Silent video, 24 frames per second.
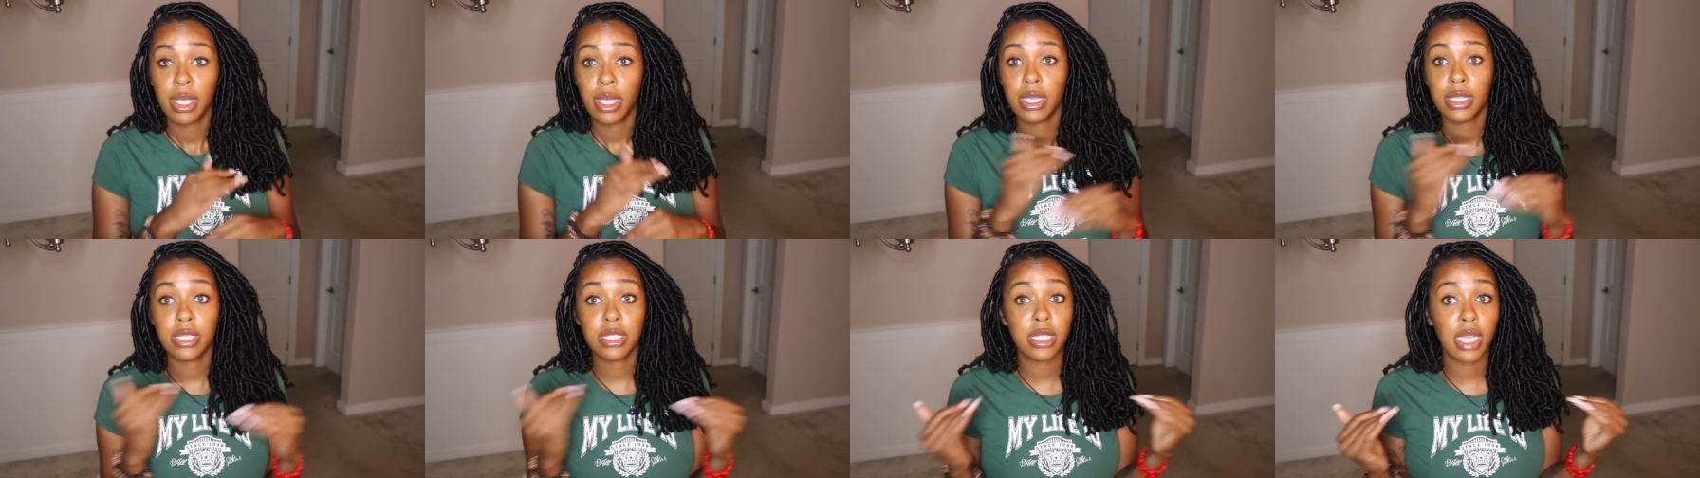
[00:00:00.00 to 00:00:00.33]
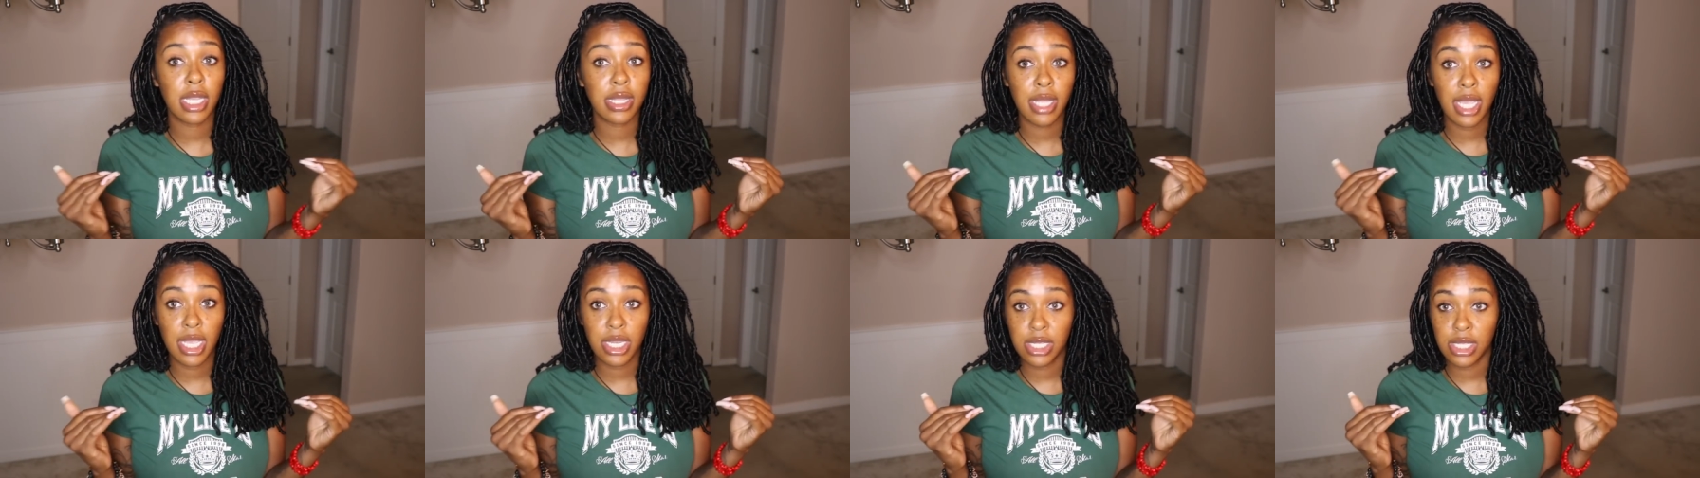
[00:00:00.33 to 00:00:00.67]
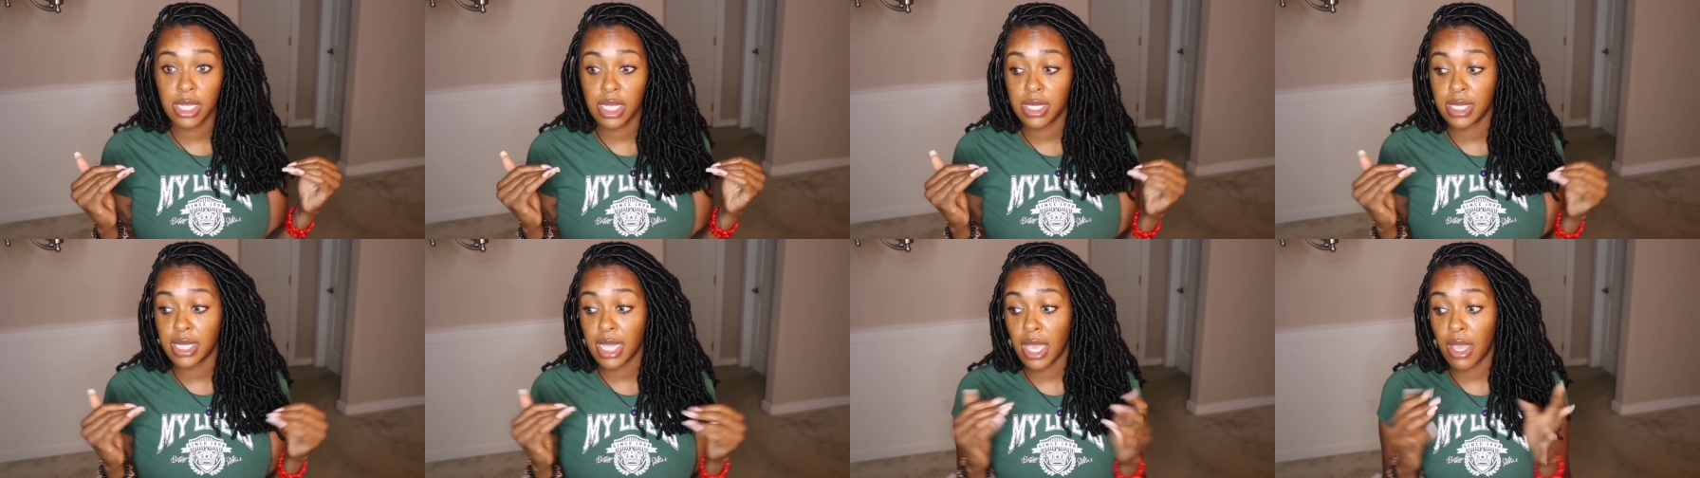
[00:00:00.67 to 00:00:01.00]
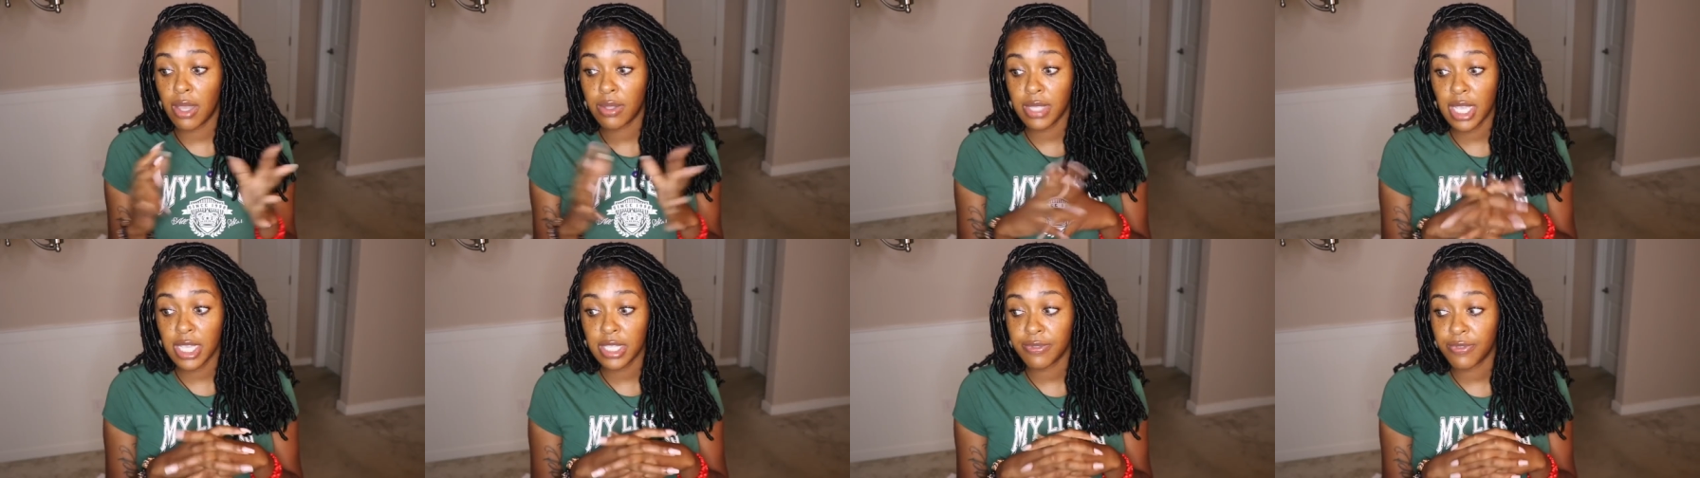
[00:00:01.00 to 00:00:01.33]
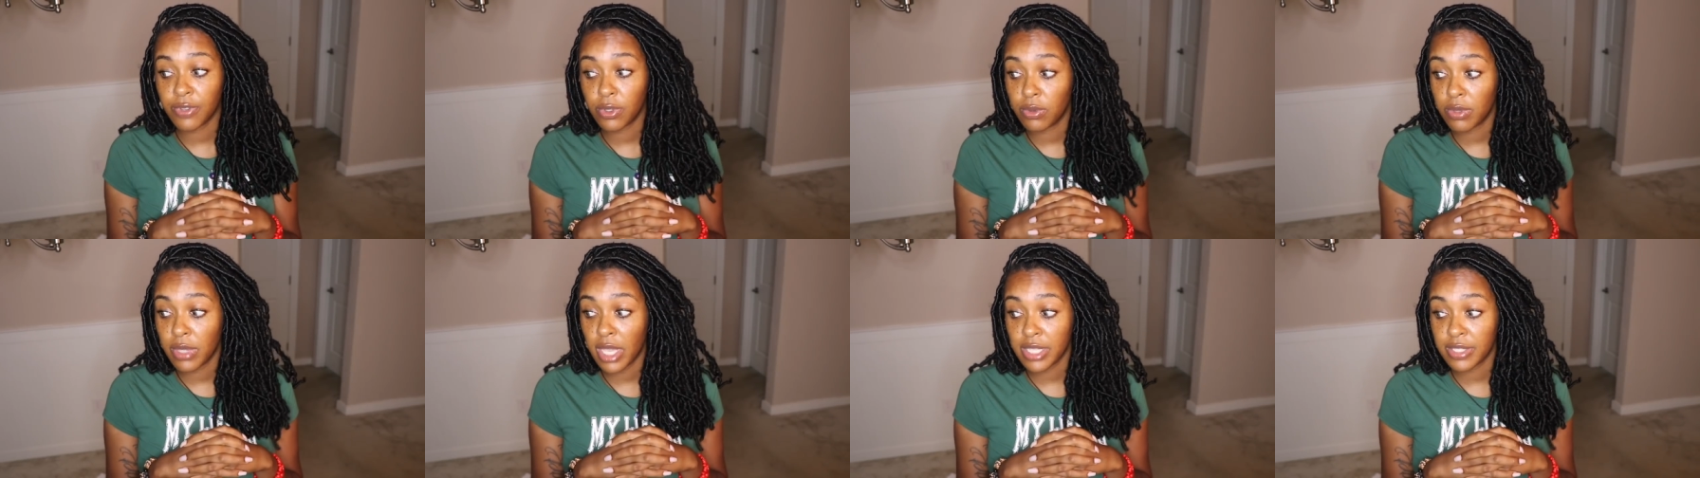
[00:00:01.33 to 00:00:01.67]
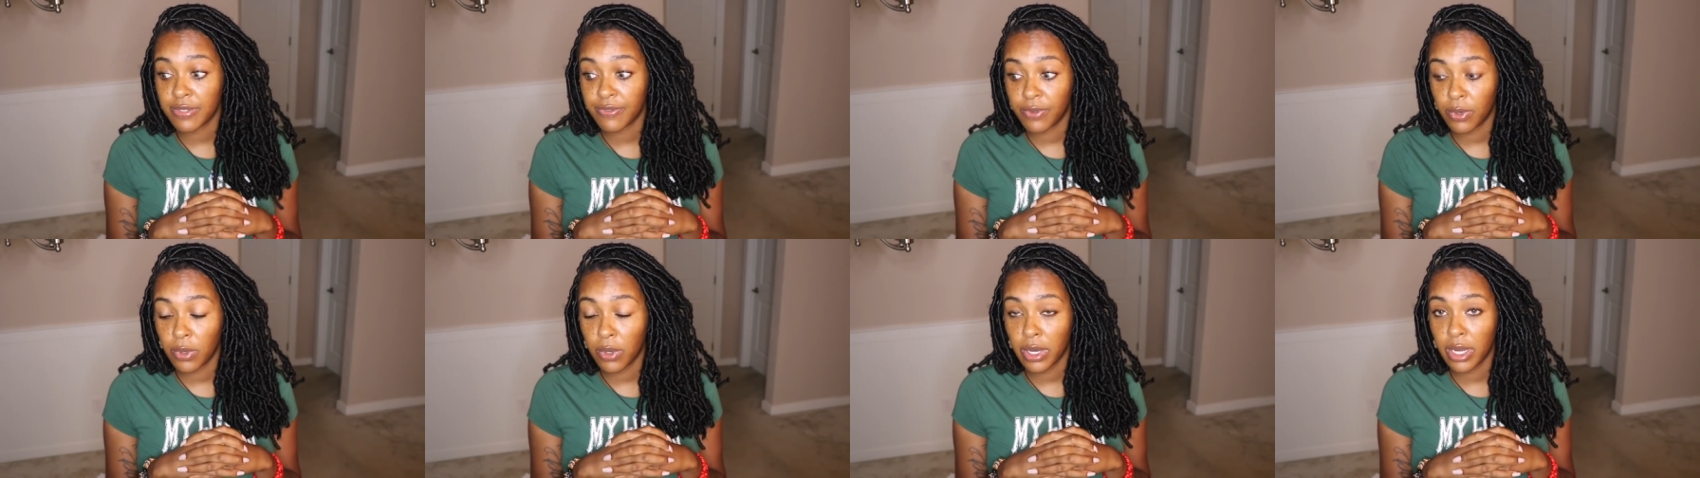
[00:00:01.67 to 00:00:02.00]
shut that shit down. That's for who
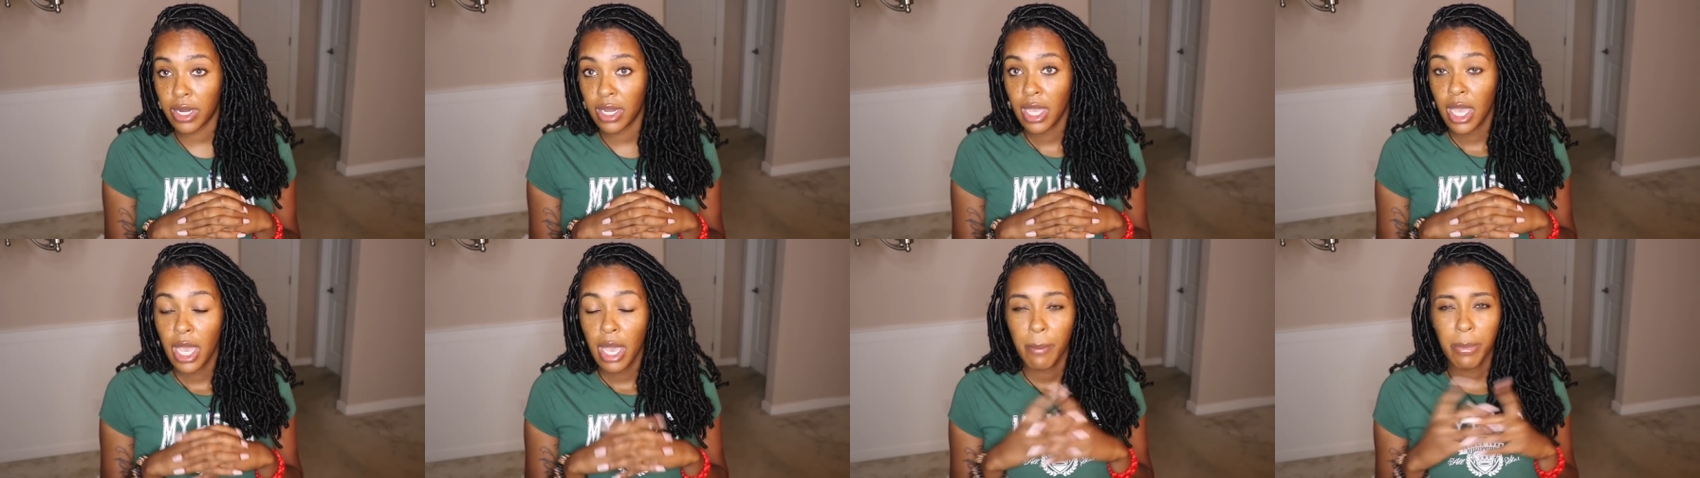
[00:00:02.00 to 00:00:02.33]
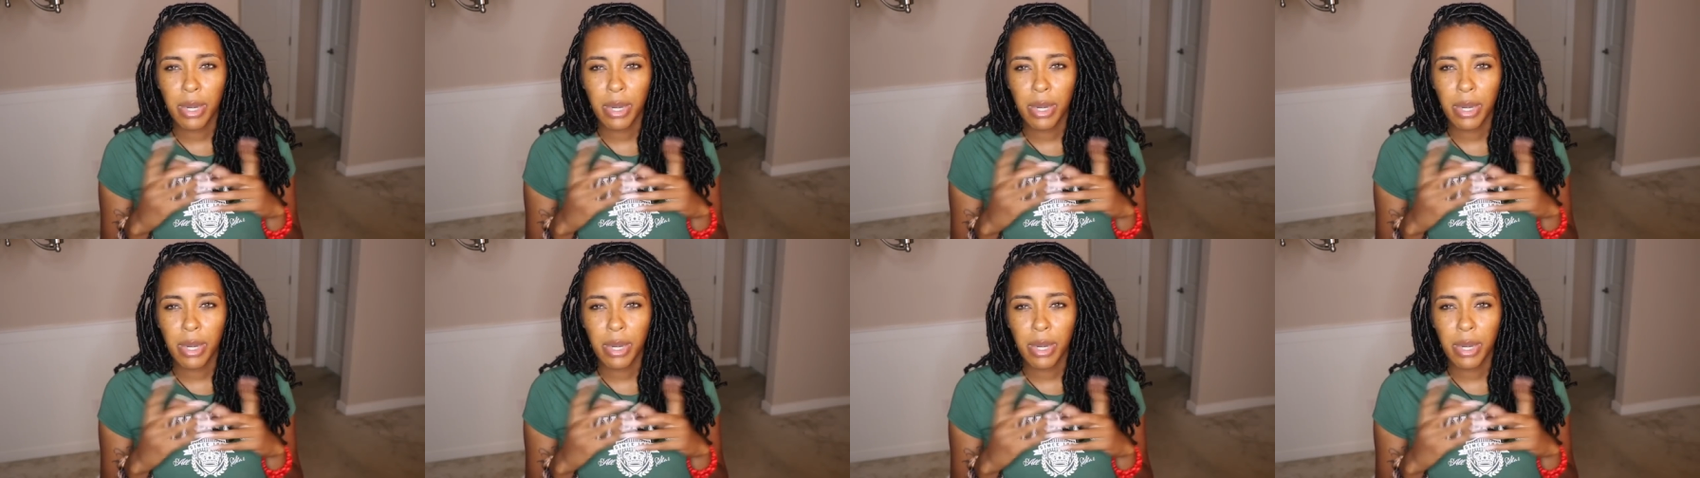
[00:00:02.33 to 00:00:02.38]
that's for.